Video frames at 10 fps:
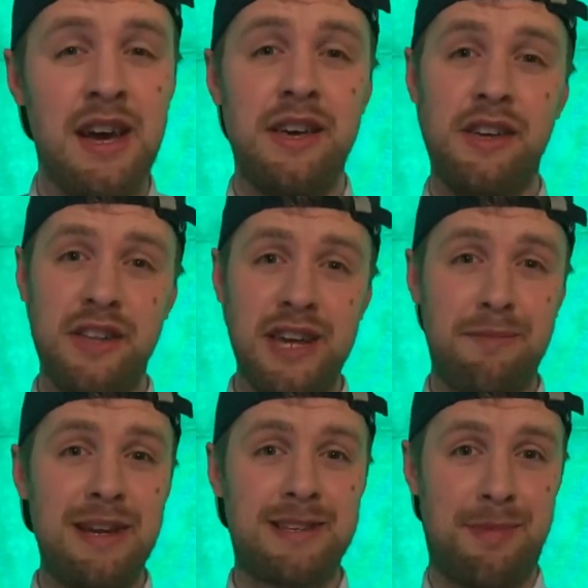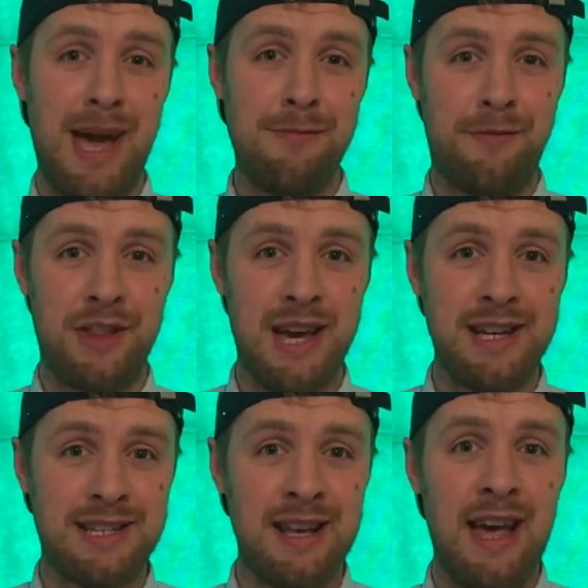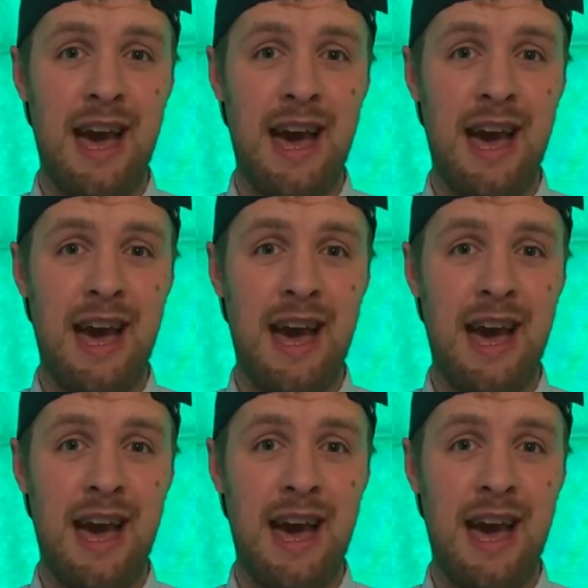You'll need a piece of paper for this